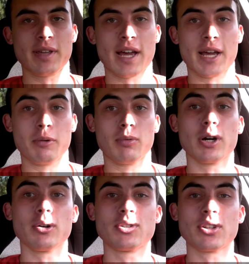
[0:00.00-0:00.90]
Guy,
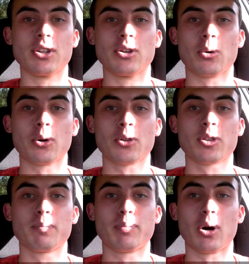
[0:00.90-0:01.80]
Road to the
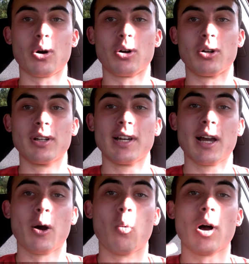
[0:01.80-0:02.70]
North Pole.
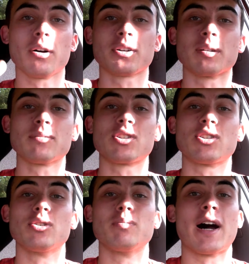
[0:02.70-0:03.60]
Welcome
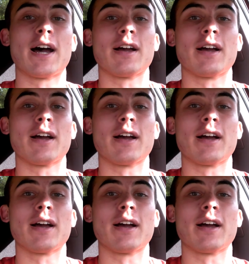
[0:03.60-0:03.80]
to my